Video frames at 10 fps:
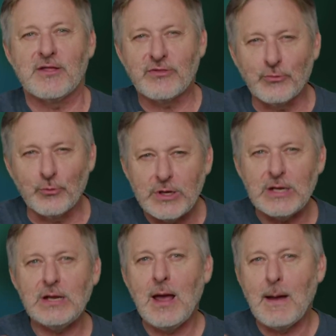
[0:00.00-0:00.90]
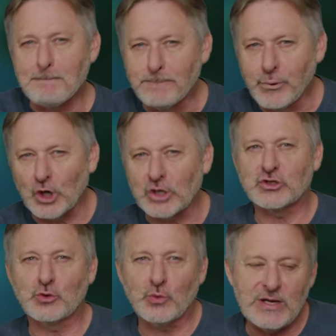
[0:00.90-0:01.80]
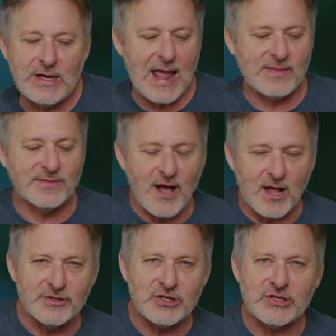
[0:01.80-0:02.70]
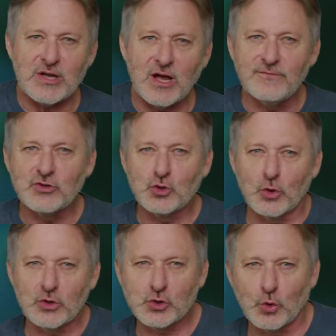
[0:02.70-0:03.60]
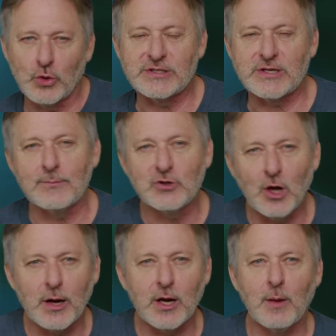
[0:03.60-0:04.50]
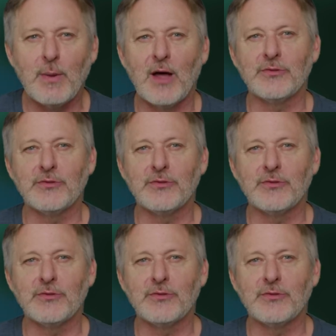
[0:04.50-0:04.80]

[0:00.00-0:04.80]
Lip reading: 3 books, 3 anthologies of short stories. I'm talking about